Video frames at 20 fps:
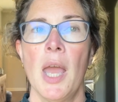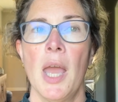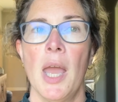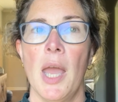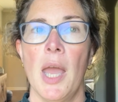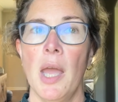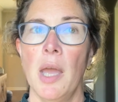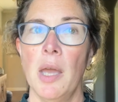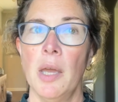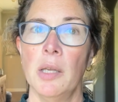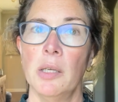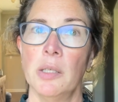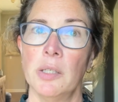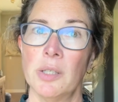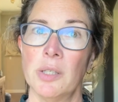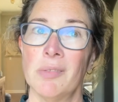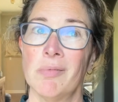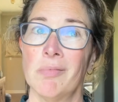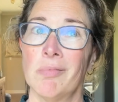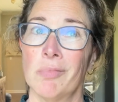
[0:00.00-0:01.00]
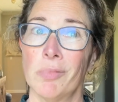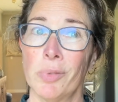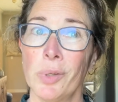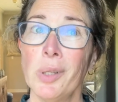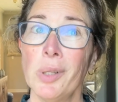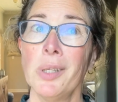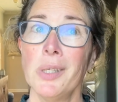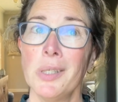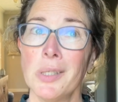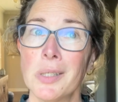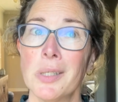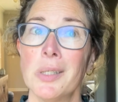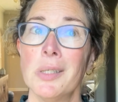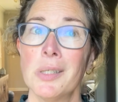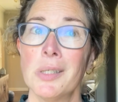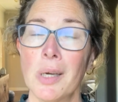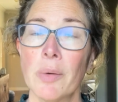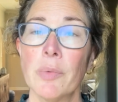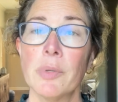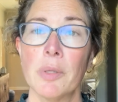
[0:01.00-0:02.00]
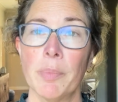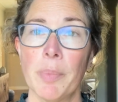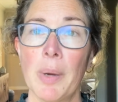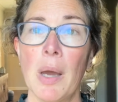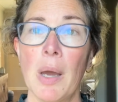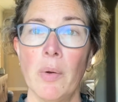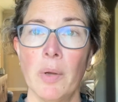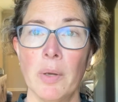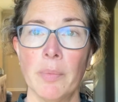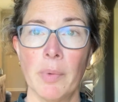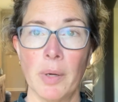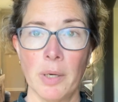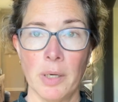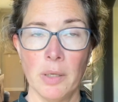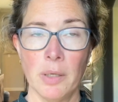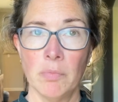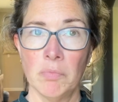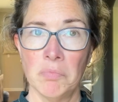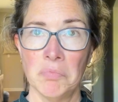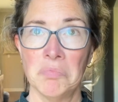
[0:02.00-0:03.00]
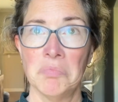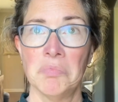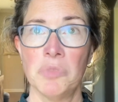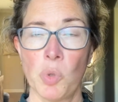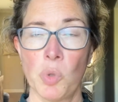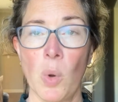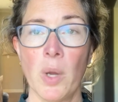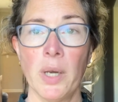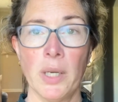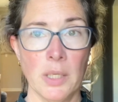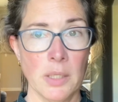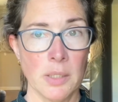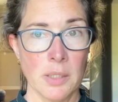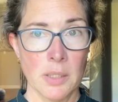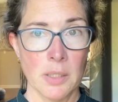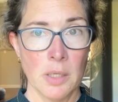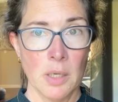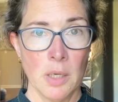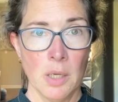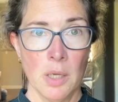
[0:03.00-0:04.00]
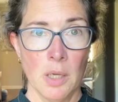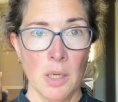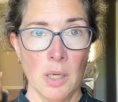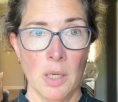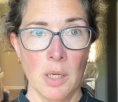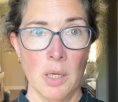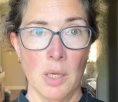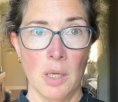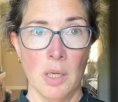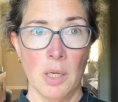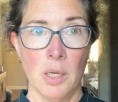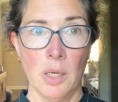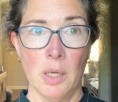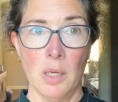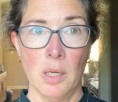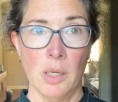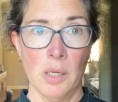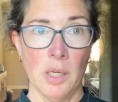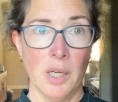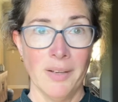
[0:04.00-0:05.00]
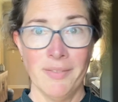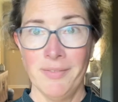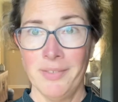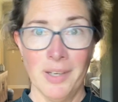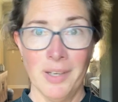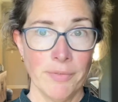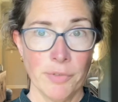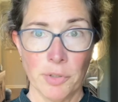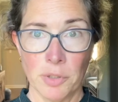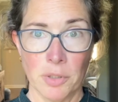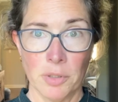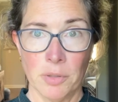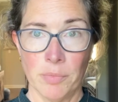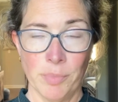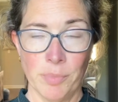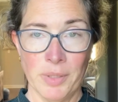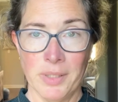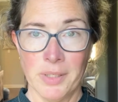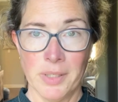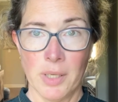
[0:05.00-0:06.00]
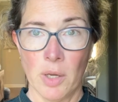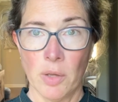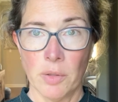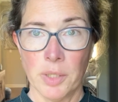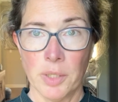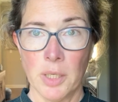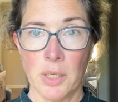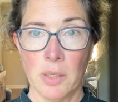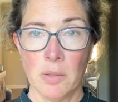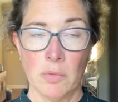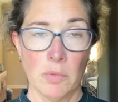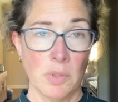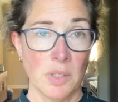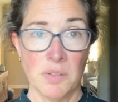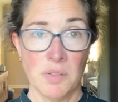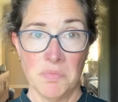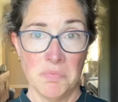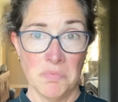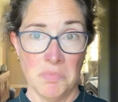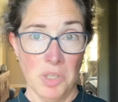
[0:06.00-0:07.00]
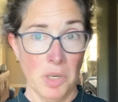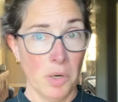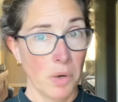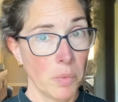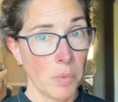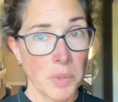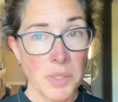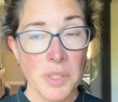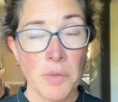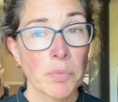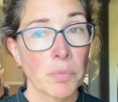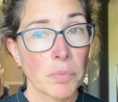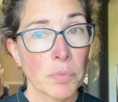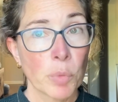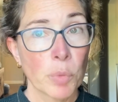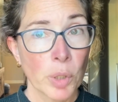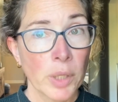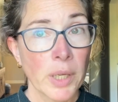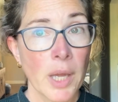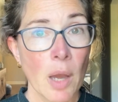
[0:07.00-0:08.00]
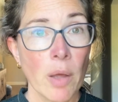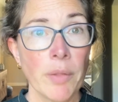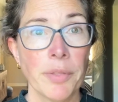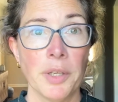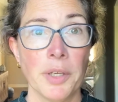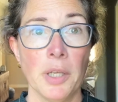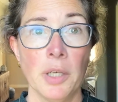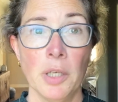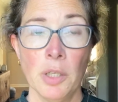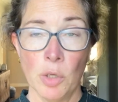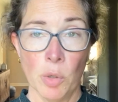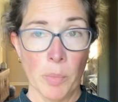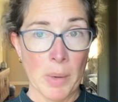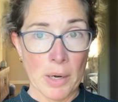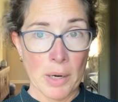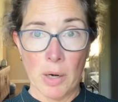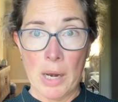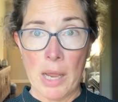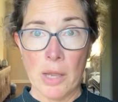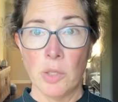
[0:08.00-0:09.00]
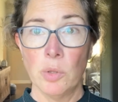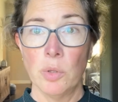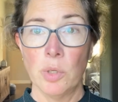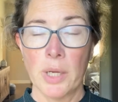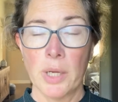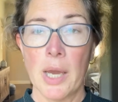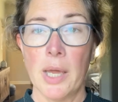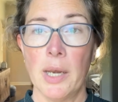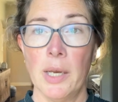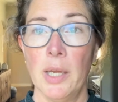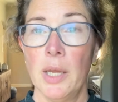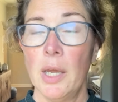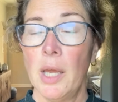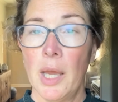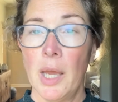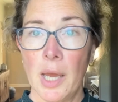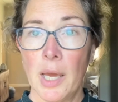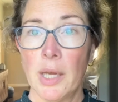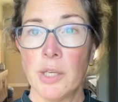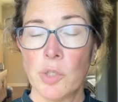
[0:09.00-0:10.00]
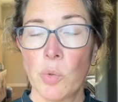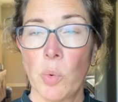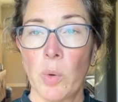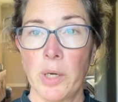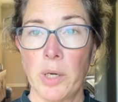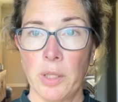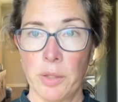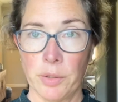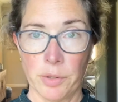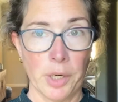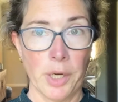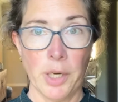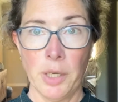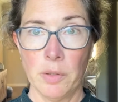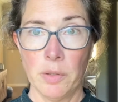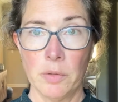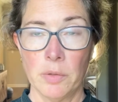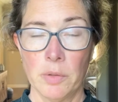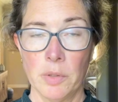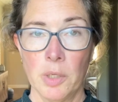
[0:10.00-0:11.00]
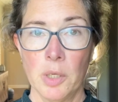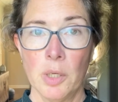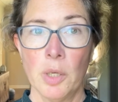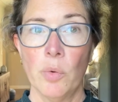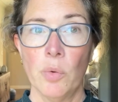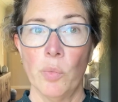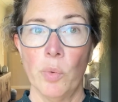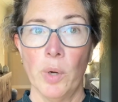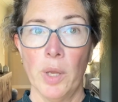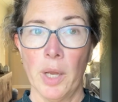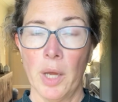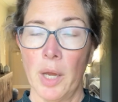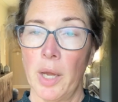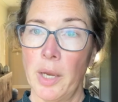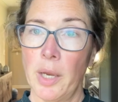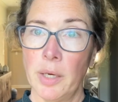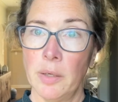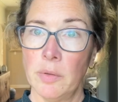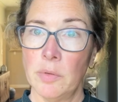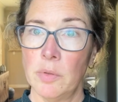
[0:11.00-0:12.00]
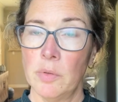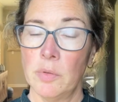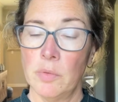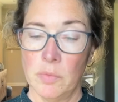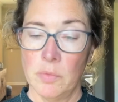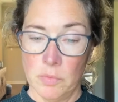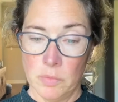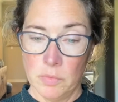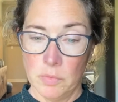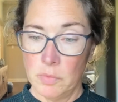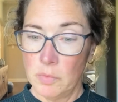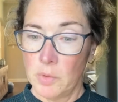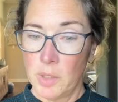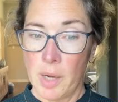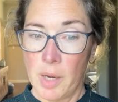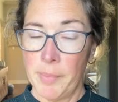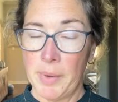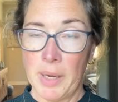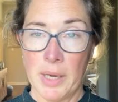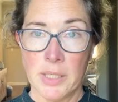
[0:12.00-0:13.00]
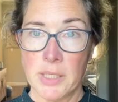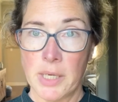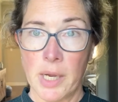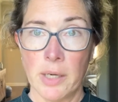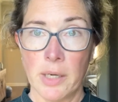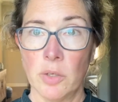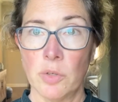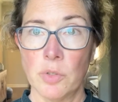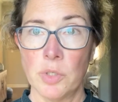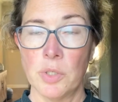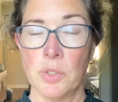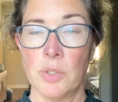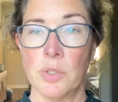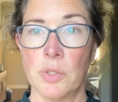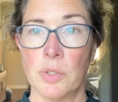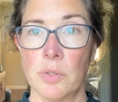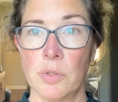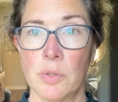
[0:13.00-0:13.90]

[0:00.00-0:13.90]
And really, since I was about in my 20s, I've never been this healthy, because, I wasn't really healthy no matter how you look at it at 23 when I got my diagnosis.